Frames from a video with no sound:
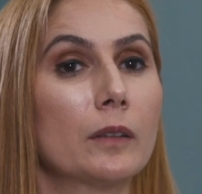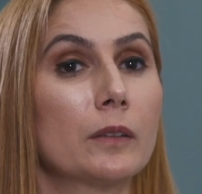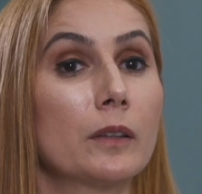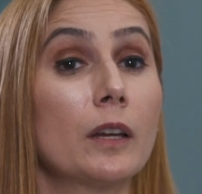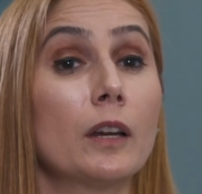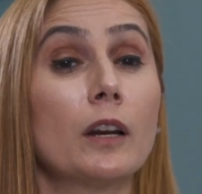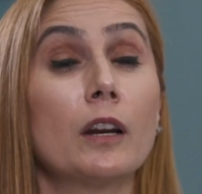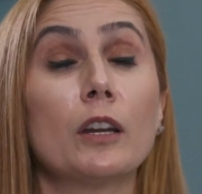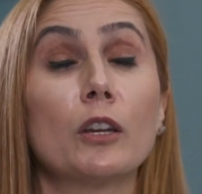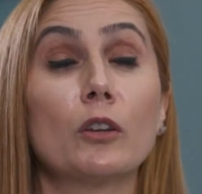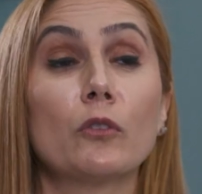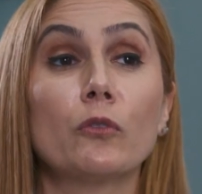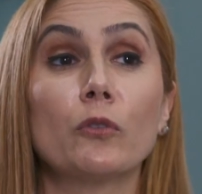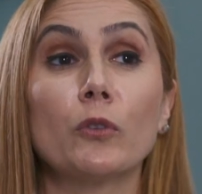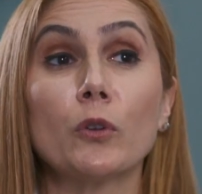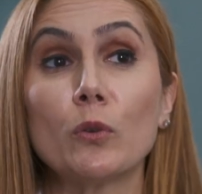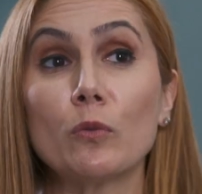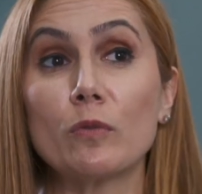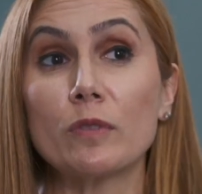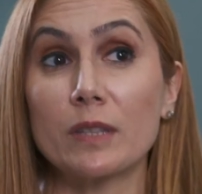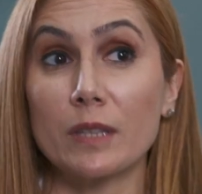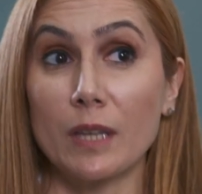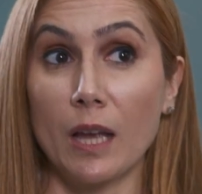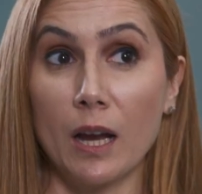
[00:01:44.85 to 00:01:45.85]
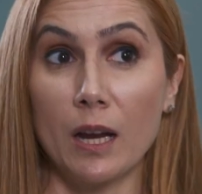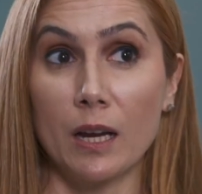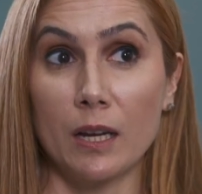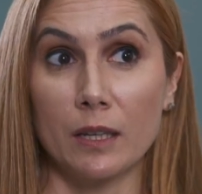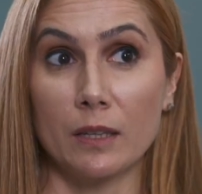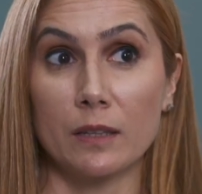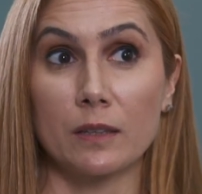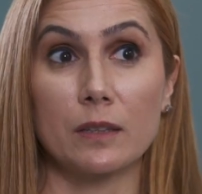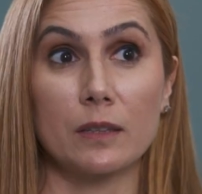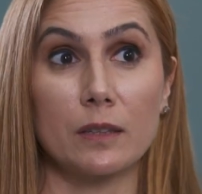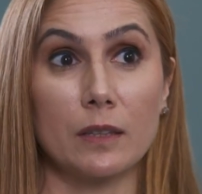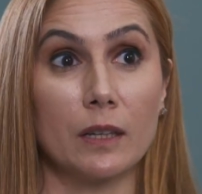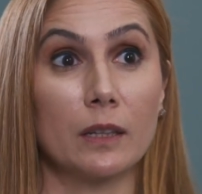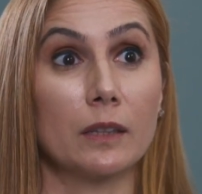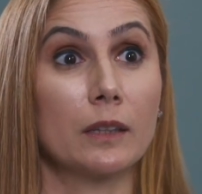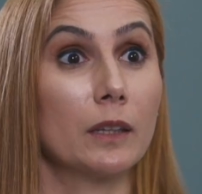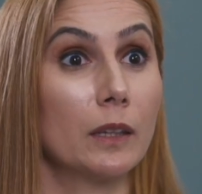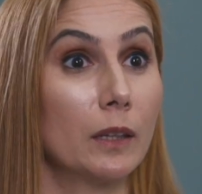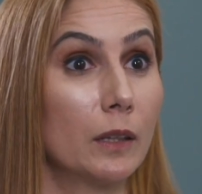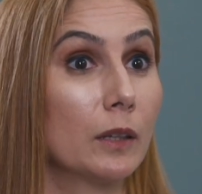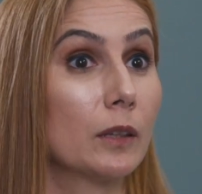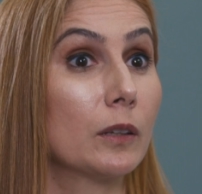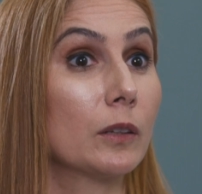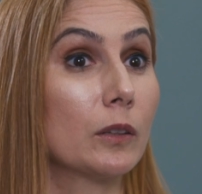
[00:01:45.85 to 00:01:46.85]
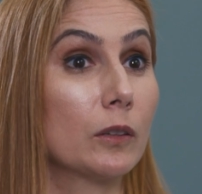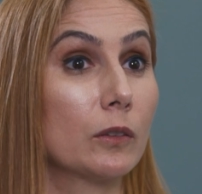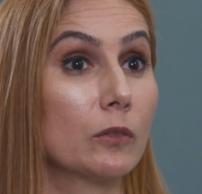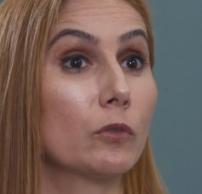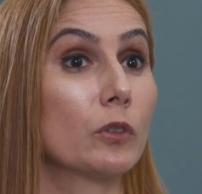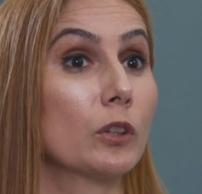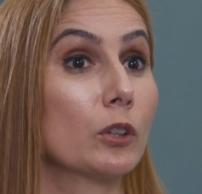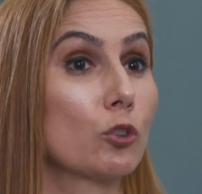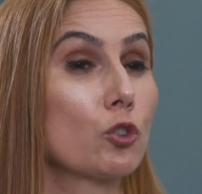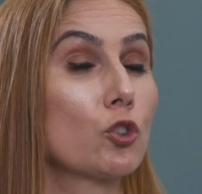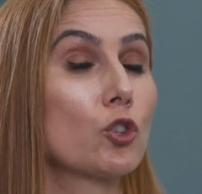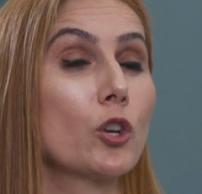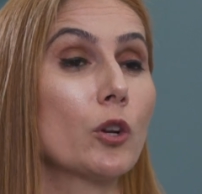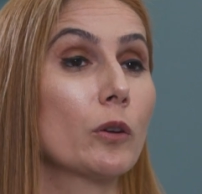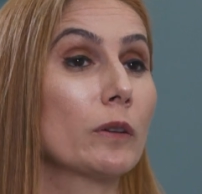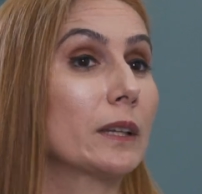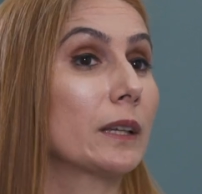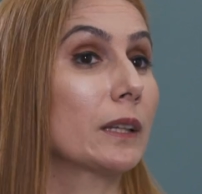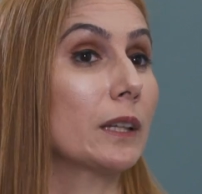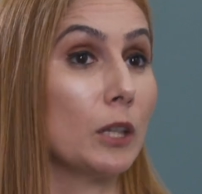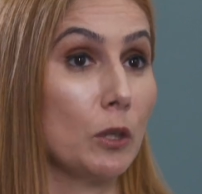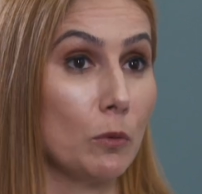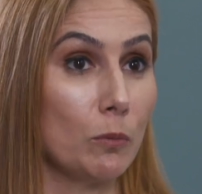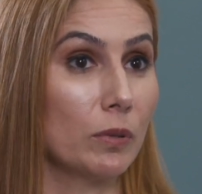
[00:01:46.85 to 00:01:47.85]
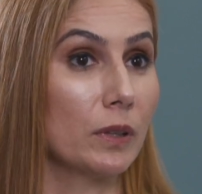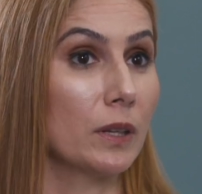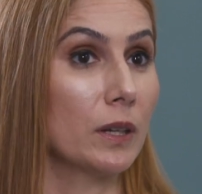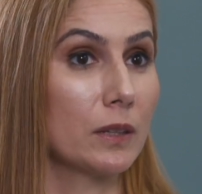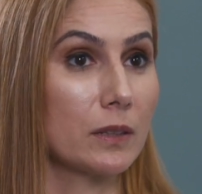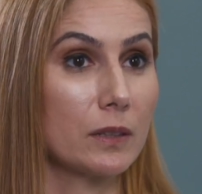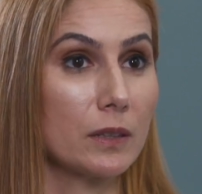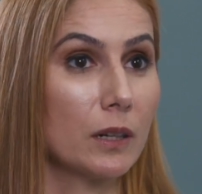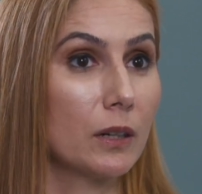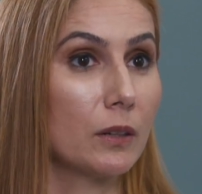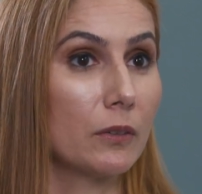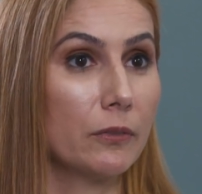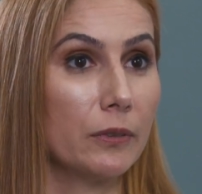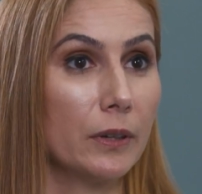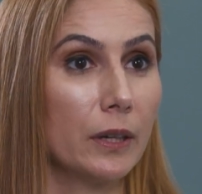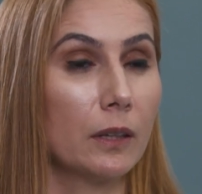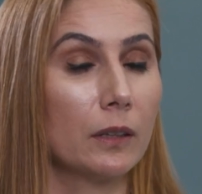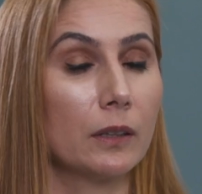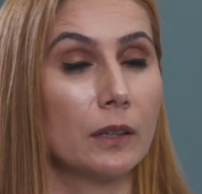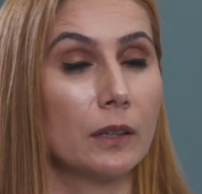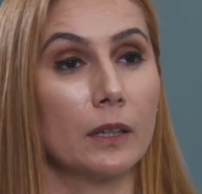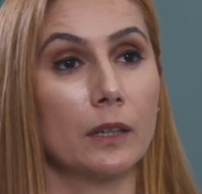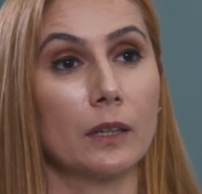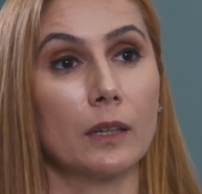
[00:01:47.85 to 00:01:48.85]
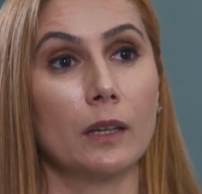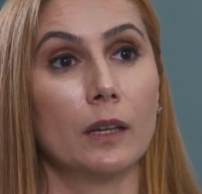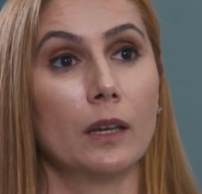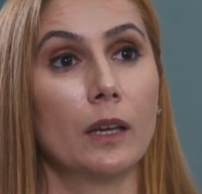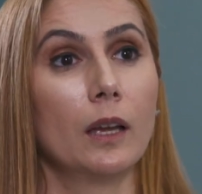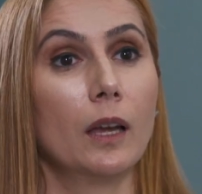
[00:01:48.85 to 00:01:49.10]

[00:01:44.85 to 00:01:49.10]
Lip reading: There are a few signs that will show that implants are failing.